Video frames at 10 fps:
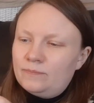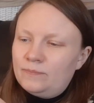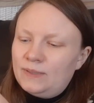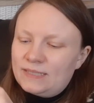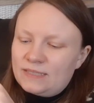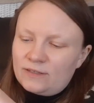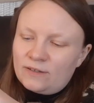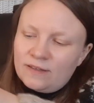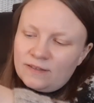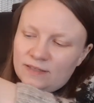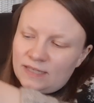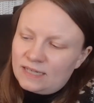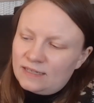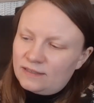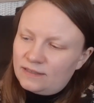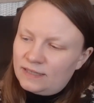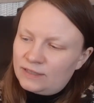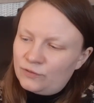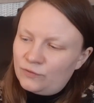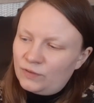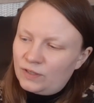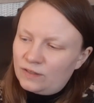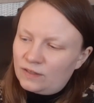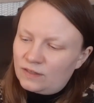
But other than that, I do think